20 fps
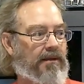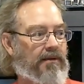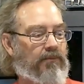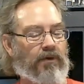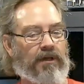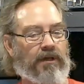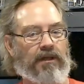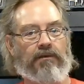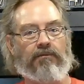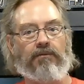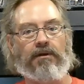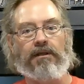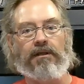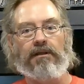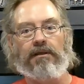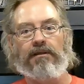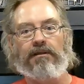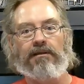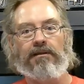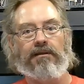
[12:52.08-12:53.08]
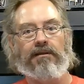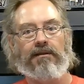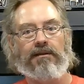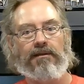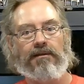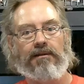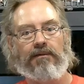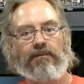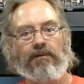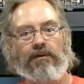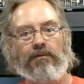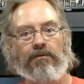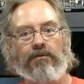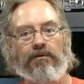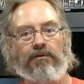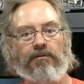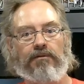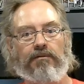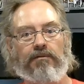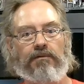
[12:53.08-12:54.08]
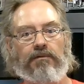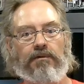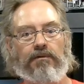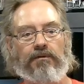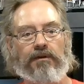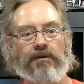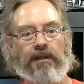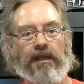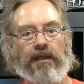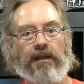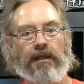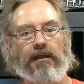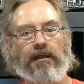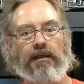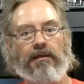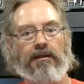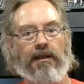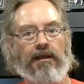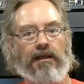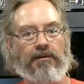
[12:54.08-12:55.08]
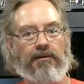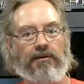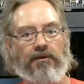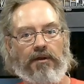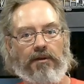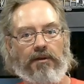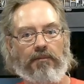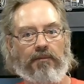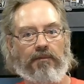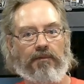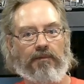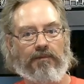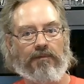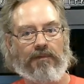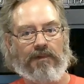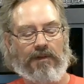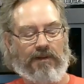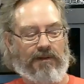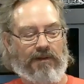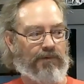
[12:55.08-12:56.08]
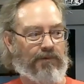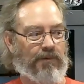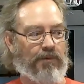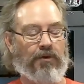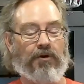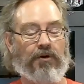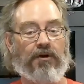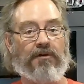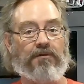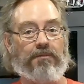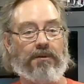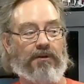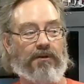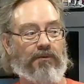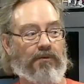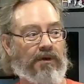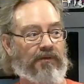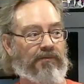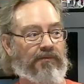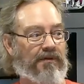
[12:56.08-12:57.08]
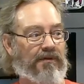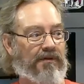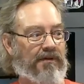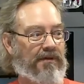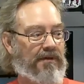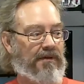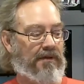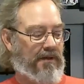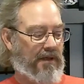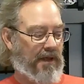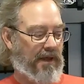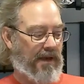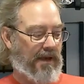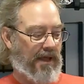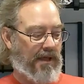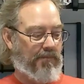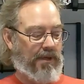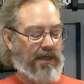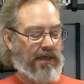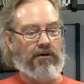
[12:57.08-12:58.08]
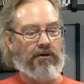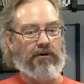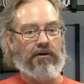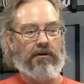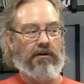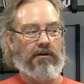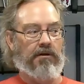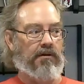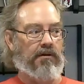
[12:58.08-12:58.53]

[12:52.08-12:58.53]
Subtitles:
We were dating at the time. We weren't husband and wife, and I made her